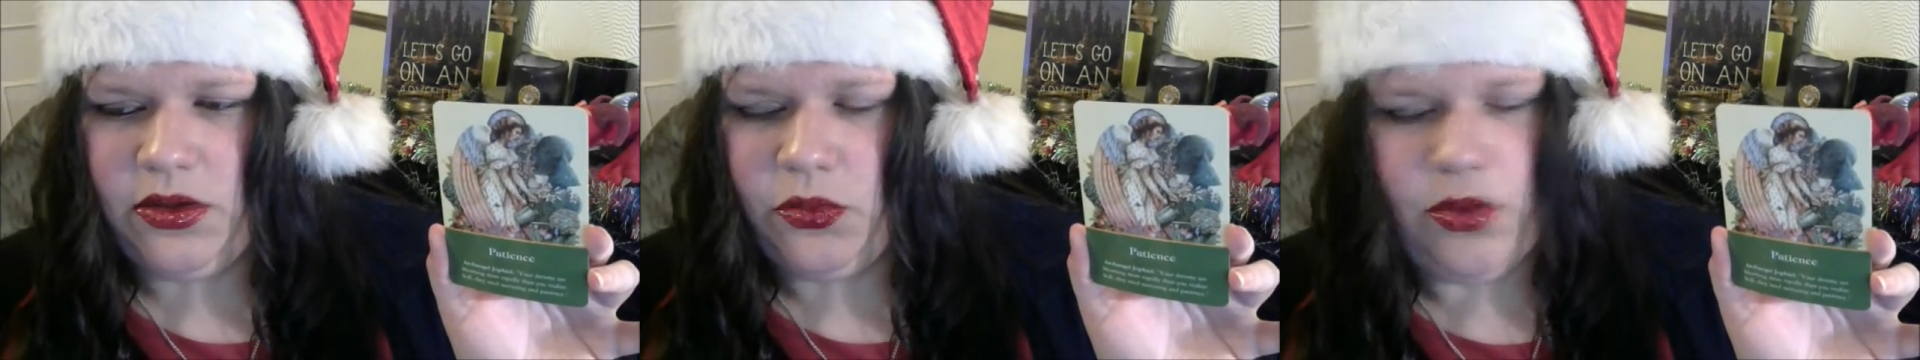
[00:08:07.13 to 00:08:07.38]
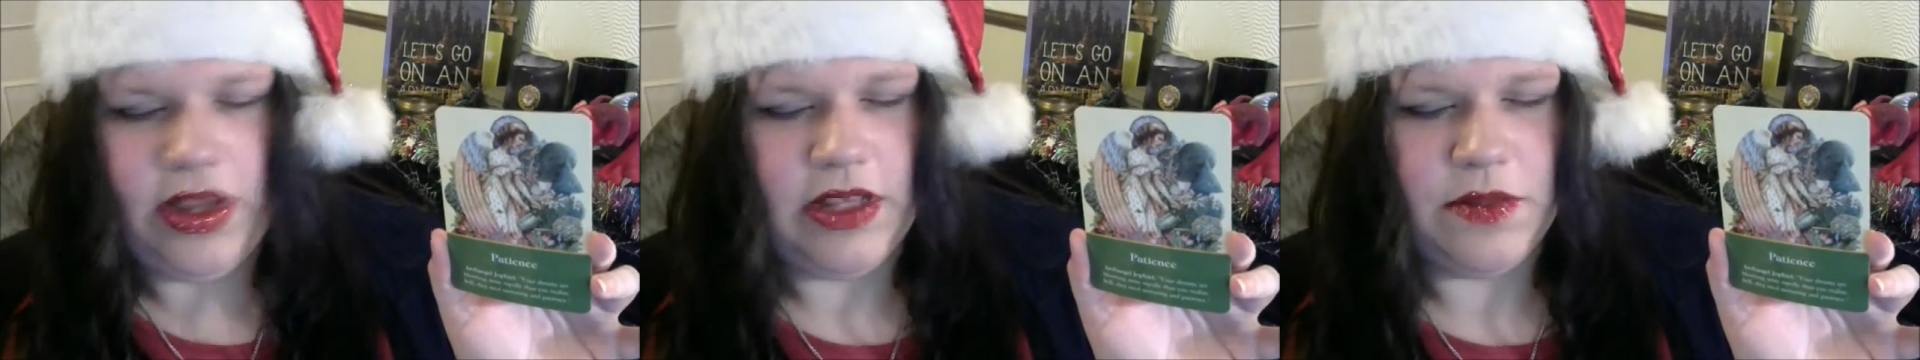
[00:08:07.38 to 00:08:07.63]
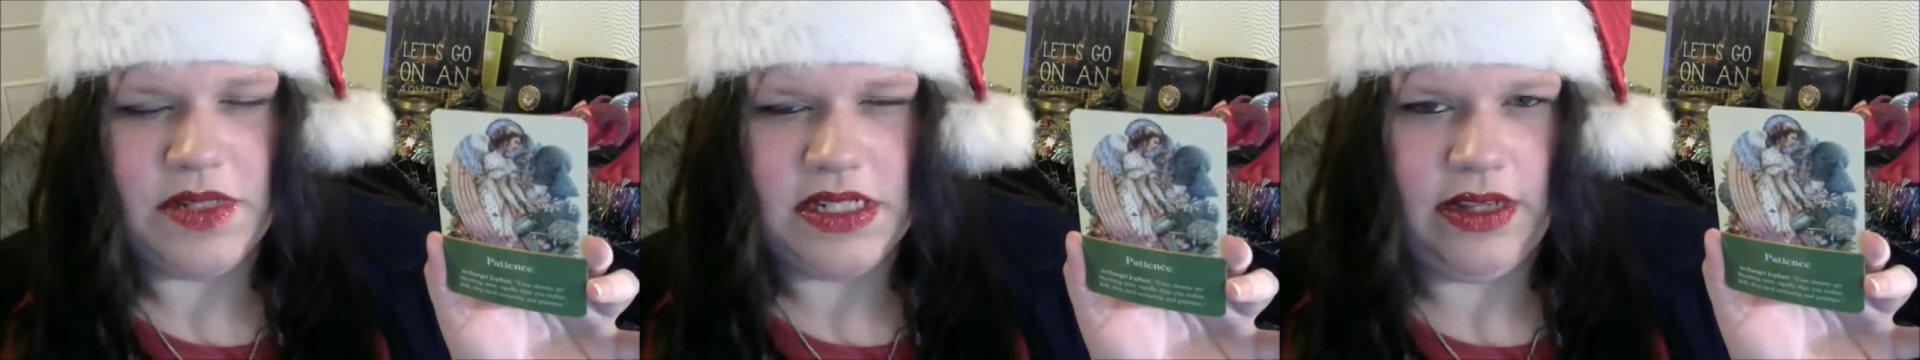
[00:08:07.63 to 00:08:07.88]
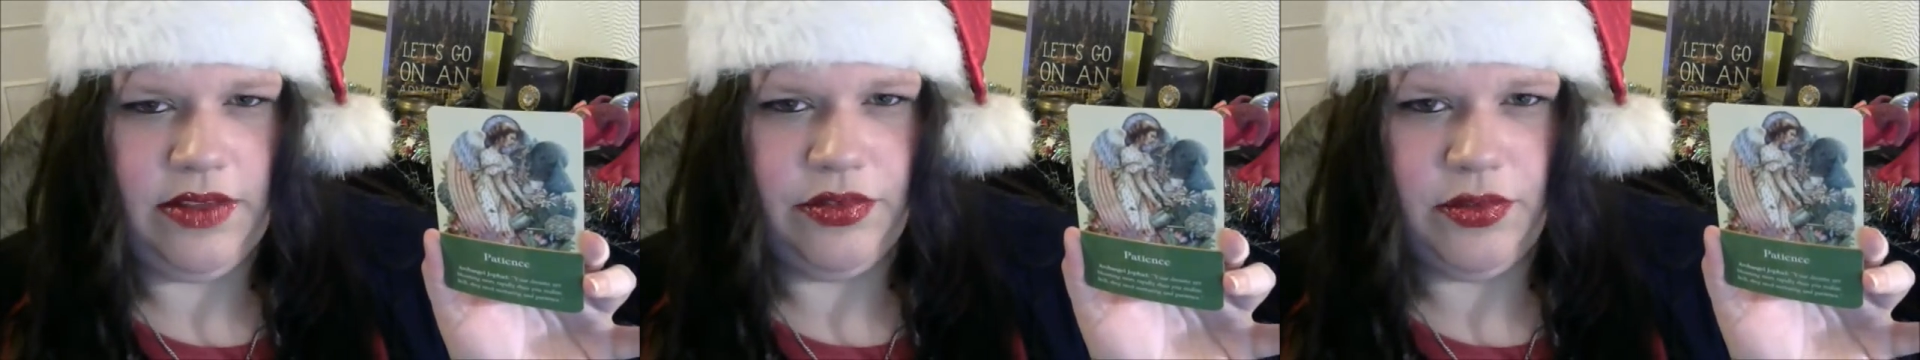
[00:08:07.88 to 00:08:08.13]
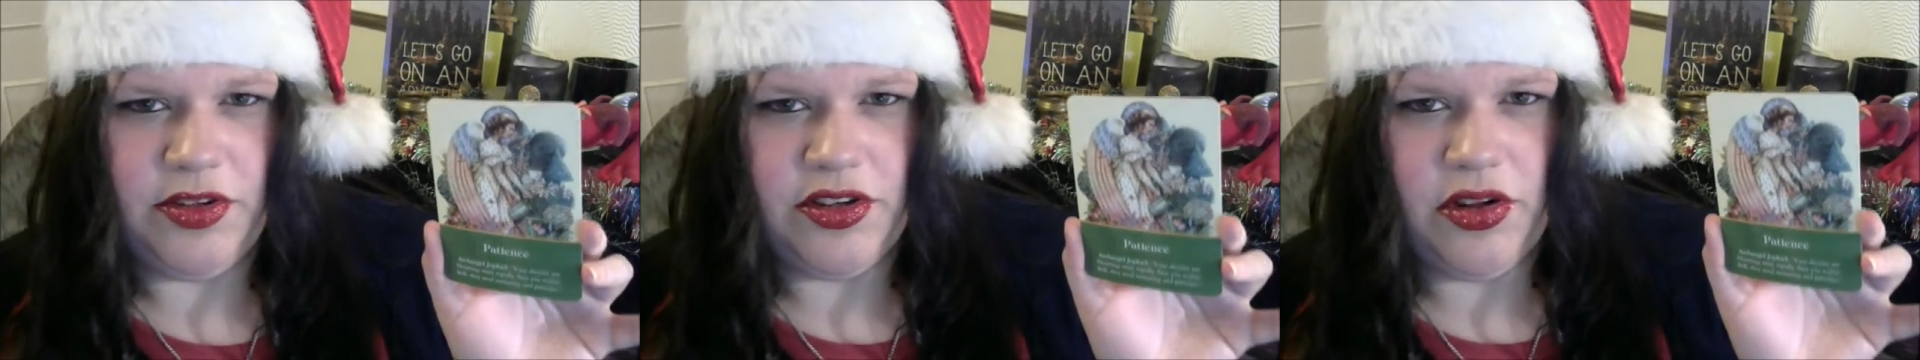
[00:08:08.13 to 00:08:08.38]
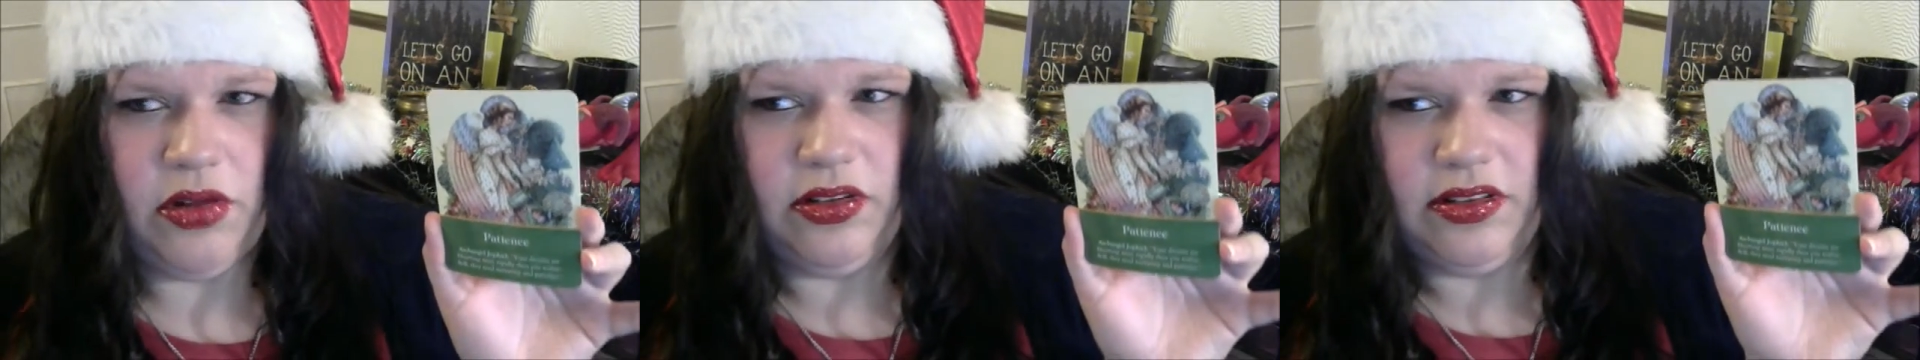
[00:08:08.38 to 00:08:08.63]
weight be taken from your
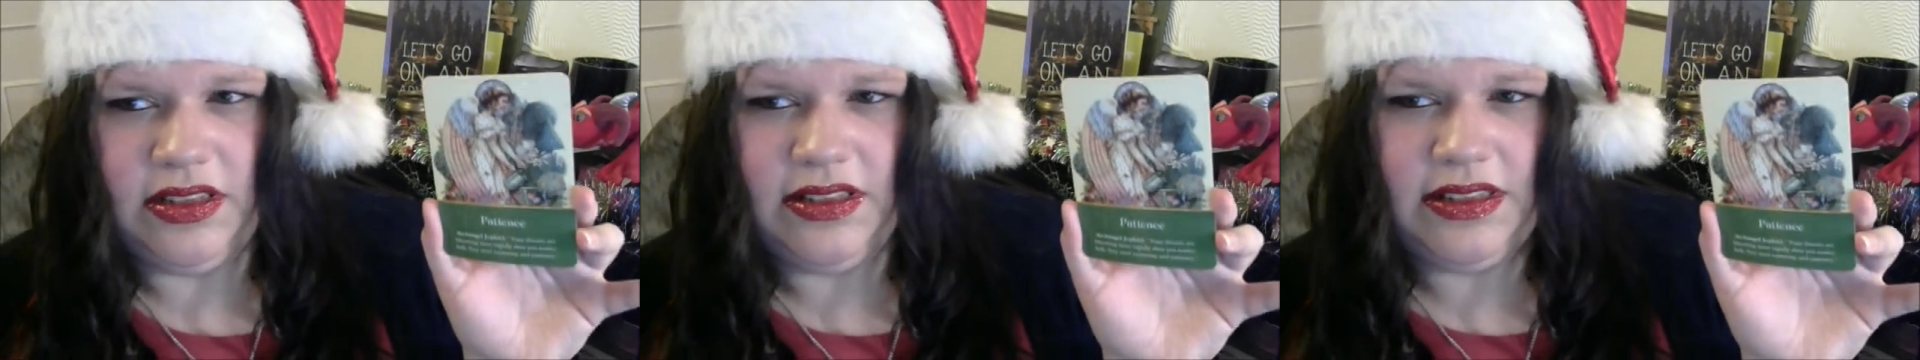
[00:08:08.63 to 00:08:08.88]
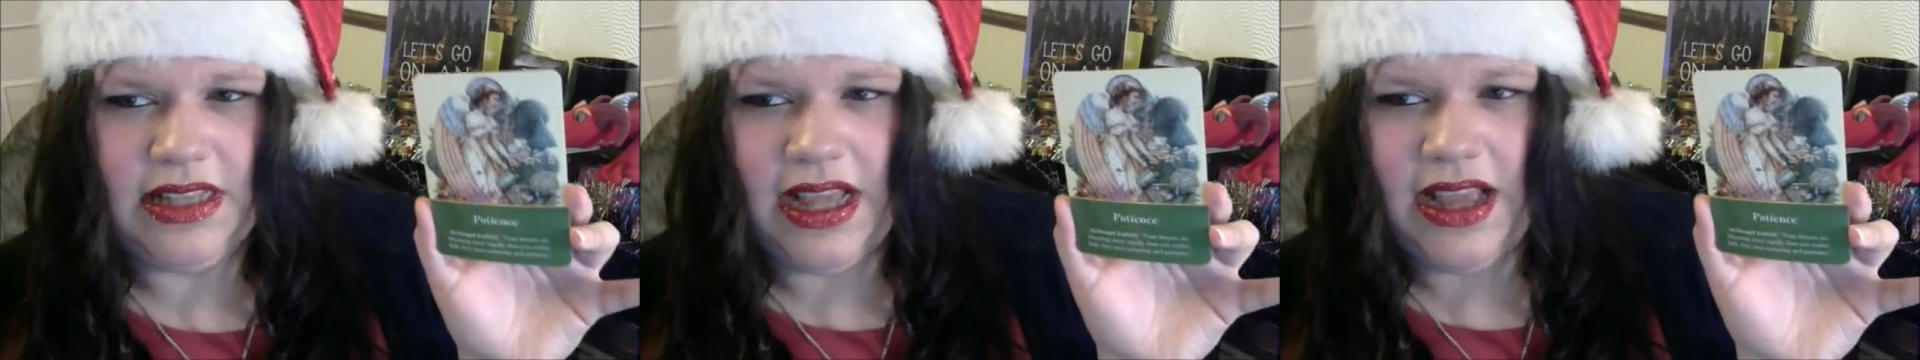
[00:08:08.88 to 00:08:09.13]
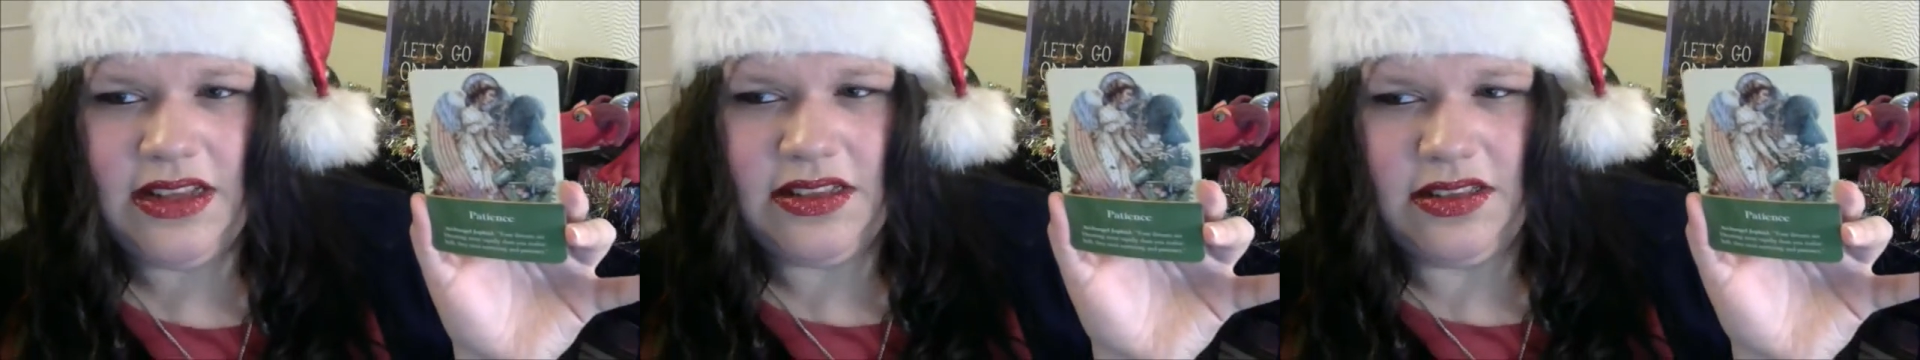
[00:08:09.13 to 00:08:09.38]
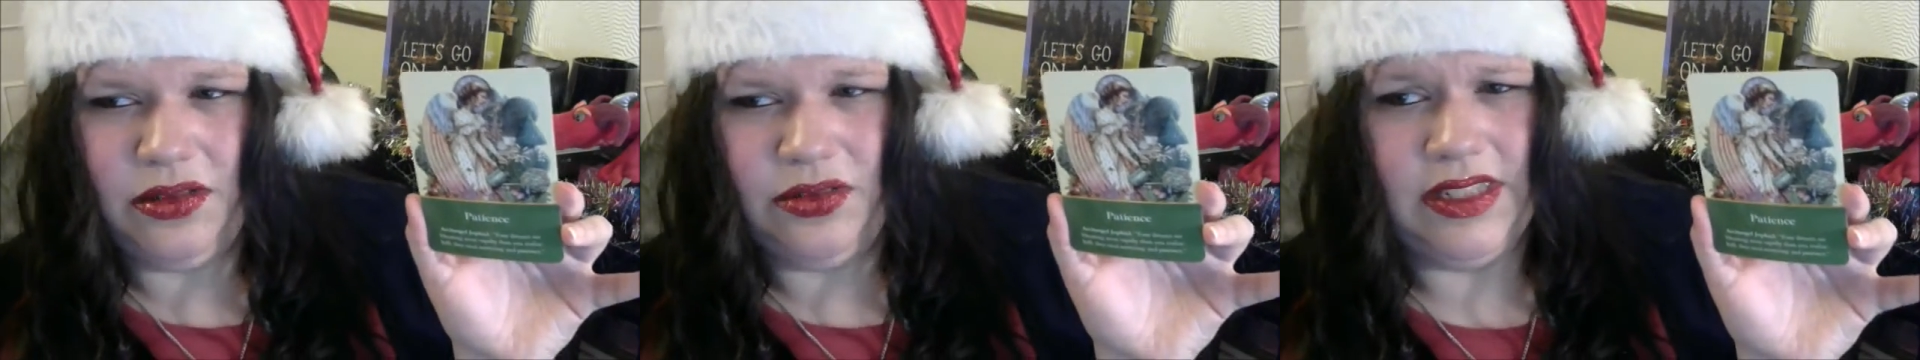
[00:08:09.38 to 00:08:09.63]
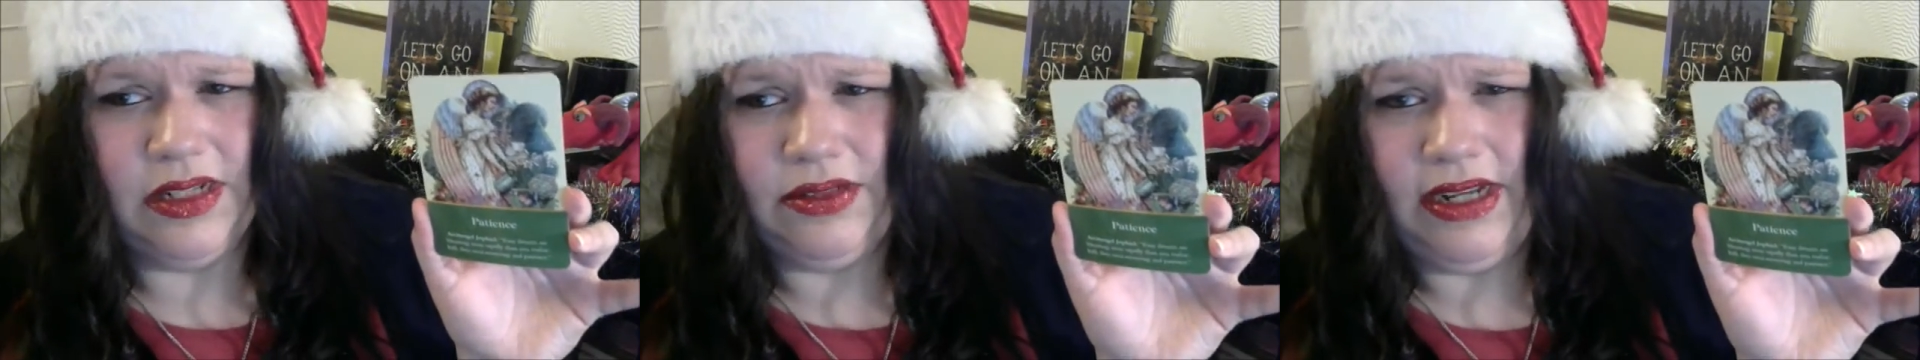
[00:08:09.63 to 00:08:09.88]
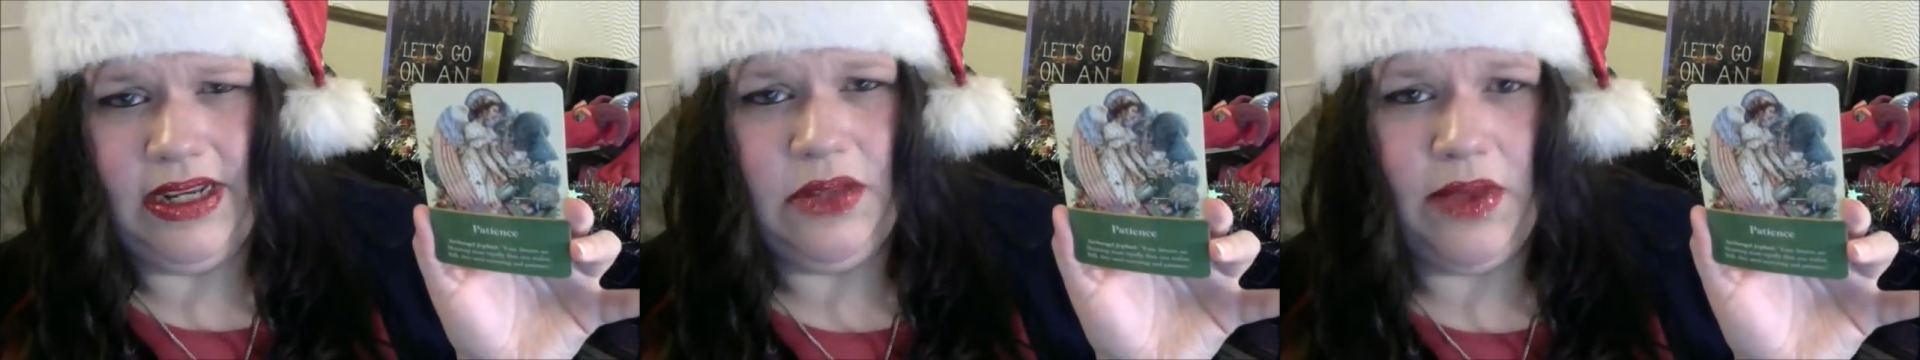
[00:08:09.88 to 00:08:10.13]
shoulders, because it kind of slows down
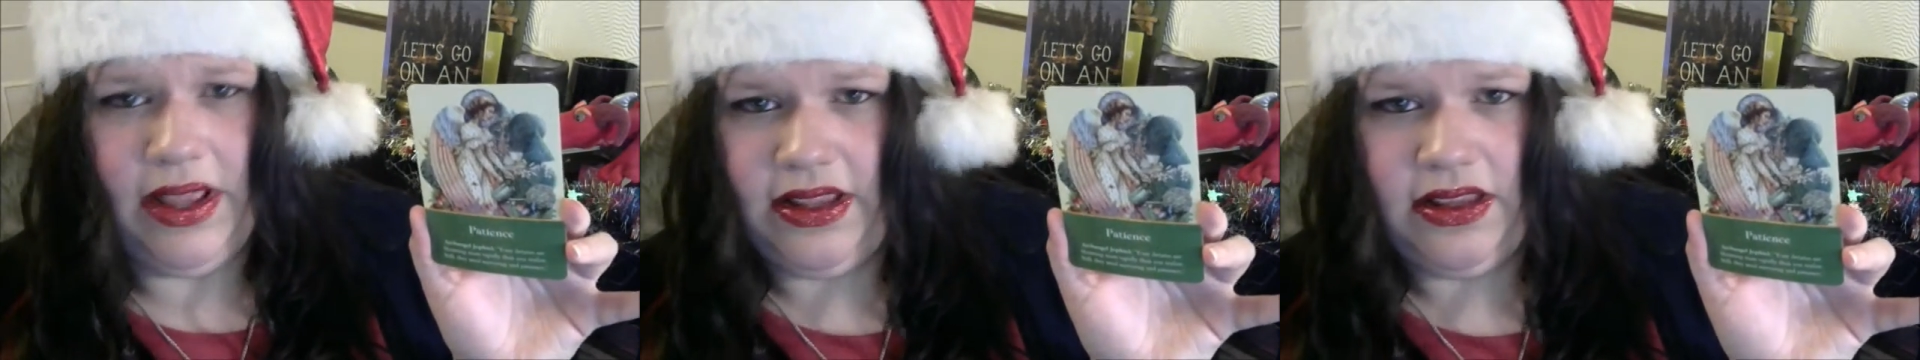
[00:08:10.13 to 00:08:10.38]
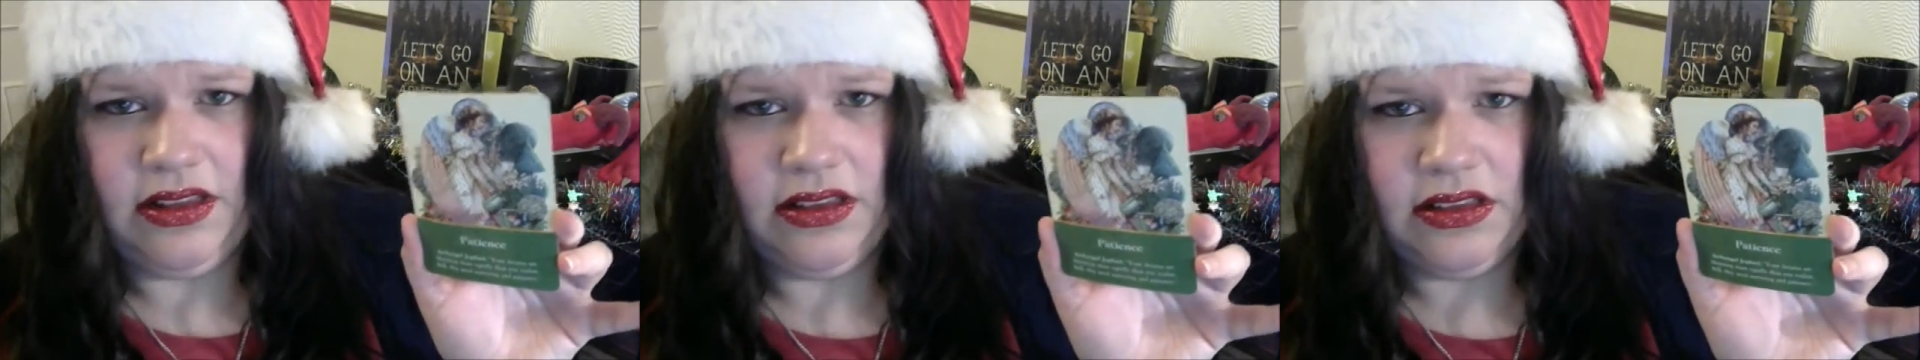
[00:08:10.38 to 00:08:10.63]
anyway.